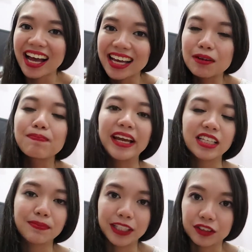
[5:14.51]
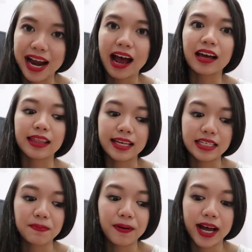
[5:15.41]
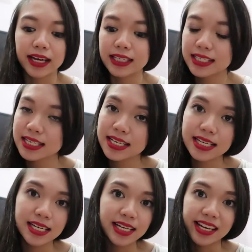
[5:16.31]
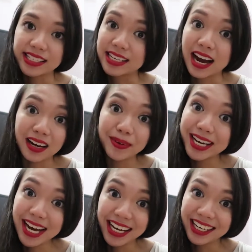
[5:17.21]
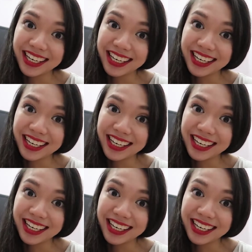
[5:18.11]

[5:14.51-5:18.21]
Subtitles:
It pains me to rank this, but it's gotta be done.